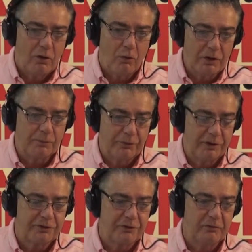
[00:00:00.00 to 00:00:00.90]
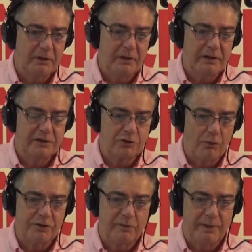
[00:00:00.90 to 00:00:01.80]
oil pressure is
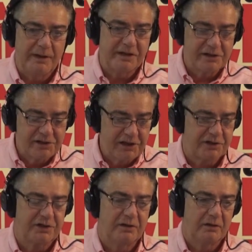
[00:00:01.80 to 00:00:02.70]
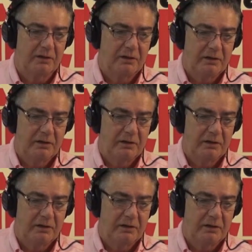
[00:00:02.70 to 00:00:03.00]
going to be consistent